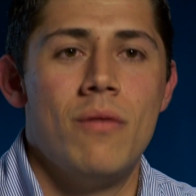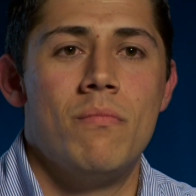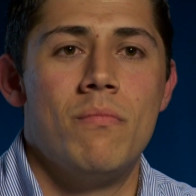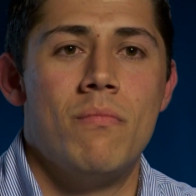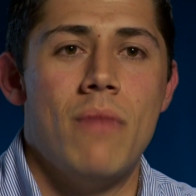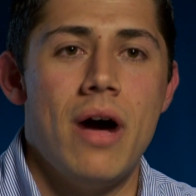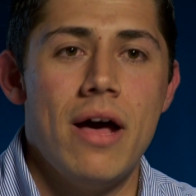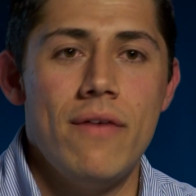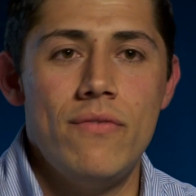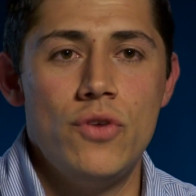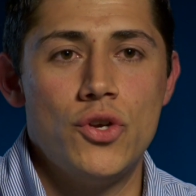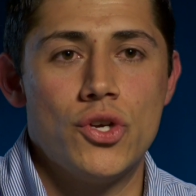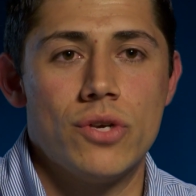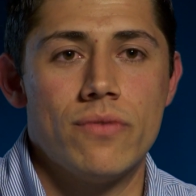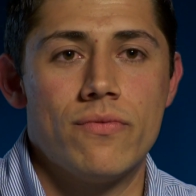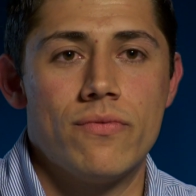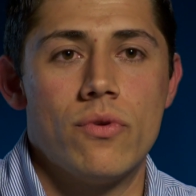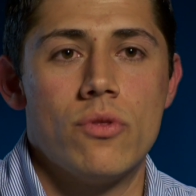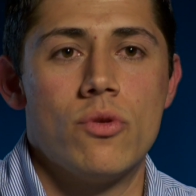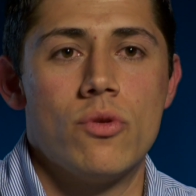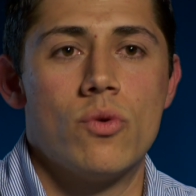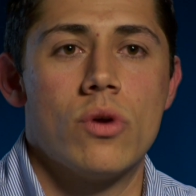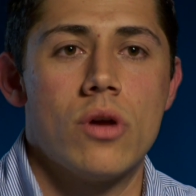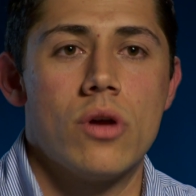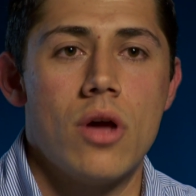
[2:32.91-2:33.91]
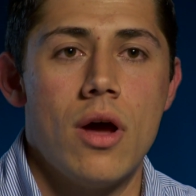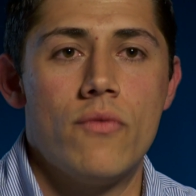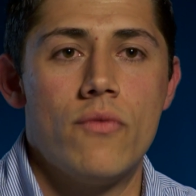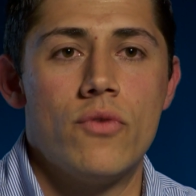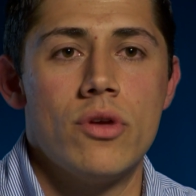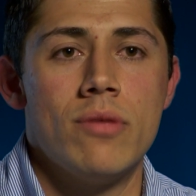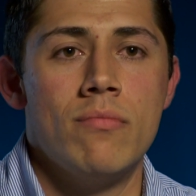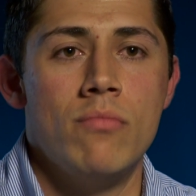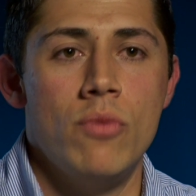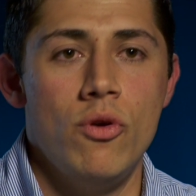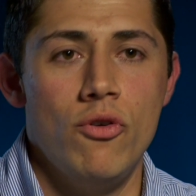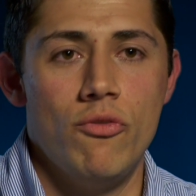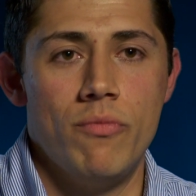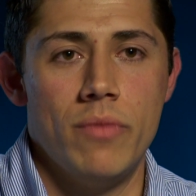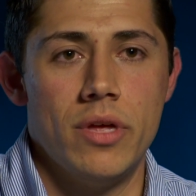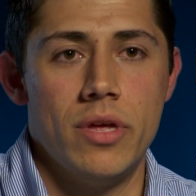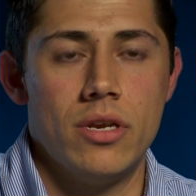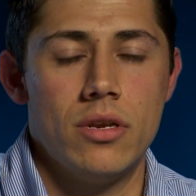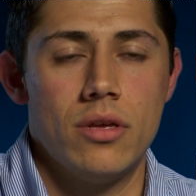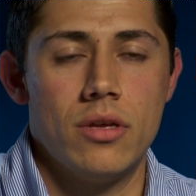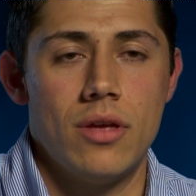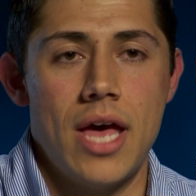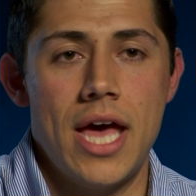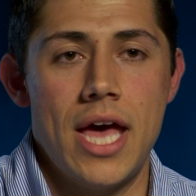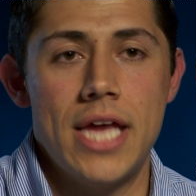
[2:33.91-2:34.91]
My vision for the recovery movement
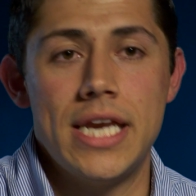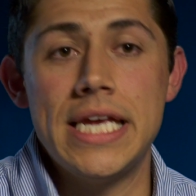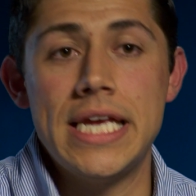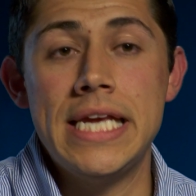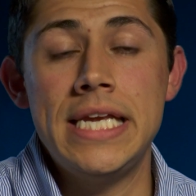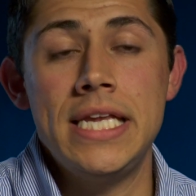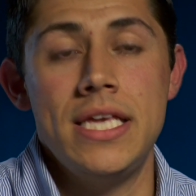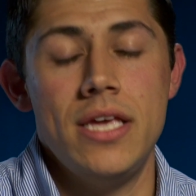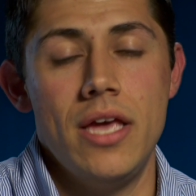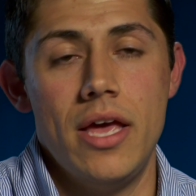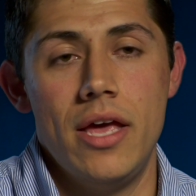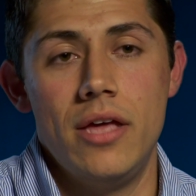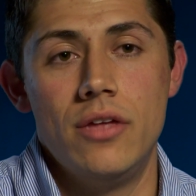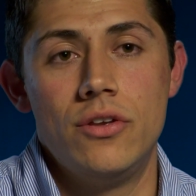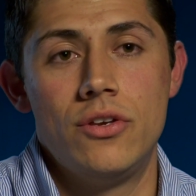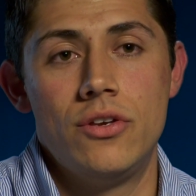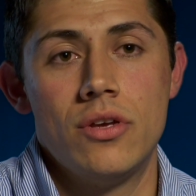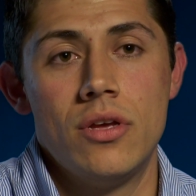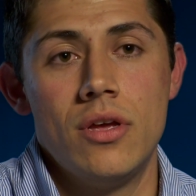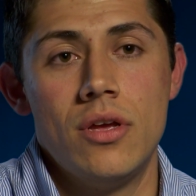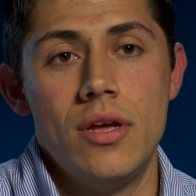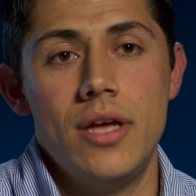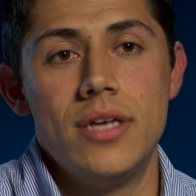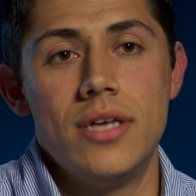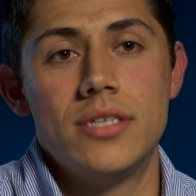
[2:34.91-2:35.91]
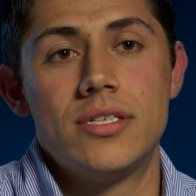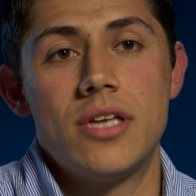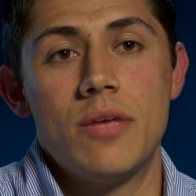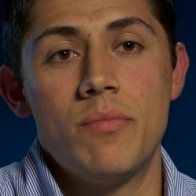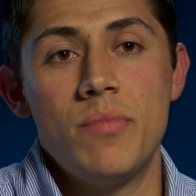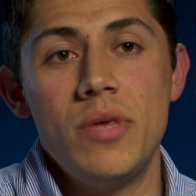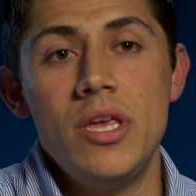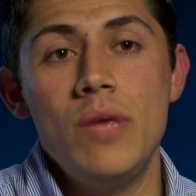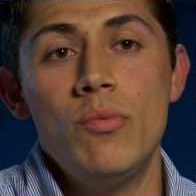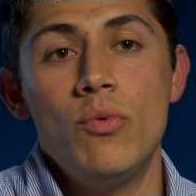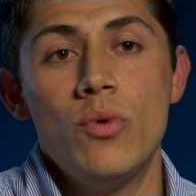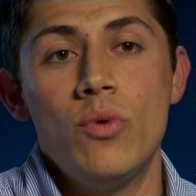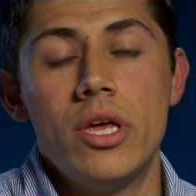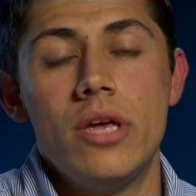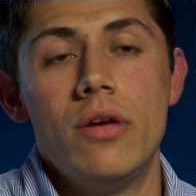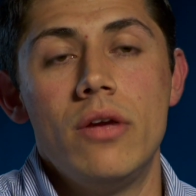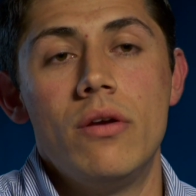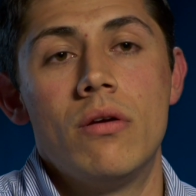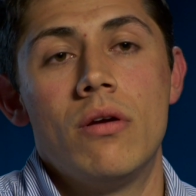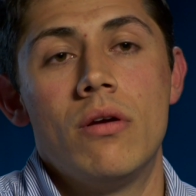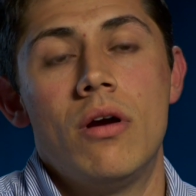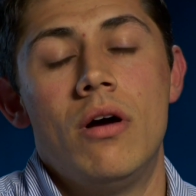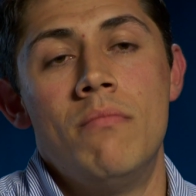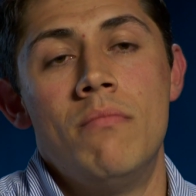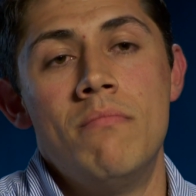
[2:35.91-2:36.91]
at any age is that people
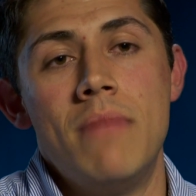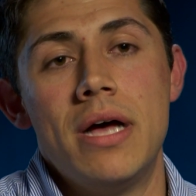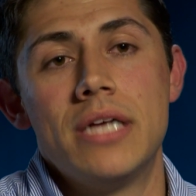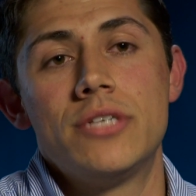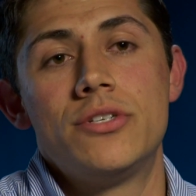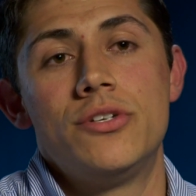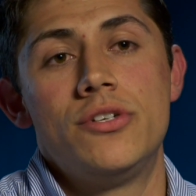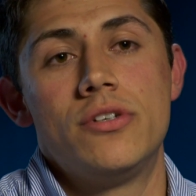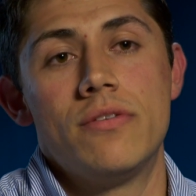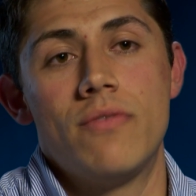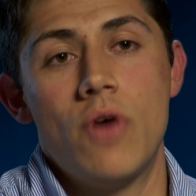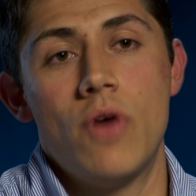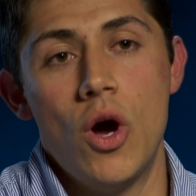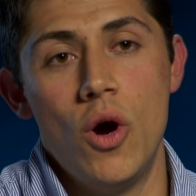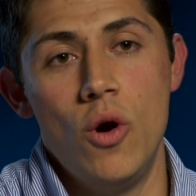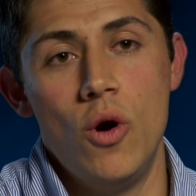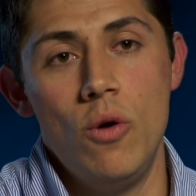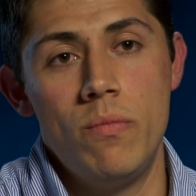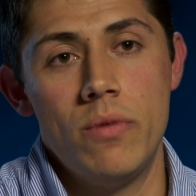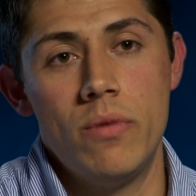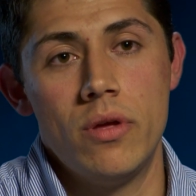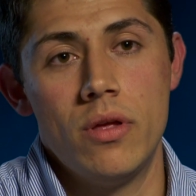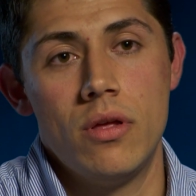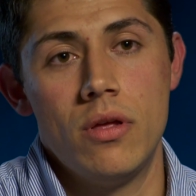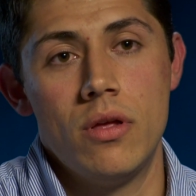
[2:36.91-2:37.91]
hear a message of hope